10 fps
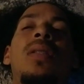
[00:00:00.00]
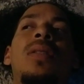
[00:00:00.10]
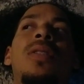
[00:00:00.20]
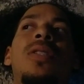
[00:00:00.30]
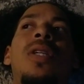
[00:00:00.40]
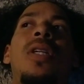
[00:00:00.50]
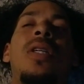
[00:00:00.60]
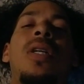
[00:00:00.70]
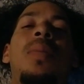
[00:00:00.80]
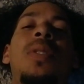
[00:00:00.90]
there's a lot of
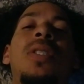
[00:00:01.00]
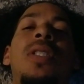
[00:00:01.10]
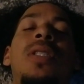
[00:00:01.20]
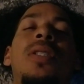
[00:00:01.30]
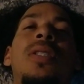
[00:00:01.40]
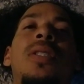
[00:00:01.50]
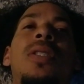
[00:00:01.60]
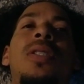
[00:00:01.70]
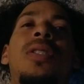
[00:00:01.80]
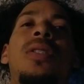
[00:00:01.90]
common sense,
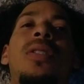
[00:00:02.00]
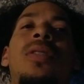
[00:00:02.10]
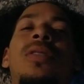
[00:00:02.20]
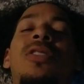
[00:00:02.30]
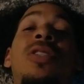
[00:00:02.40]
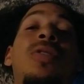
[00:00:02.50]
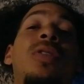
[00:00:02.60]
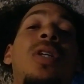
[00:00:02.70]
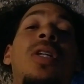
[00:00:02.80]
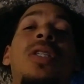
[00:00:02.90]
general
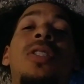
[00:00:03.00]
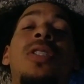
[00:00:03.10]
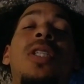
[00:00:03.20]
knowledge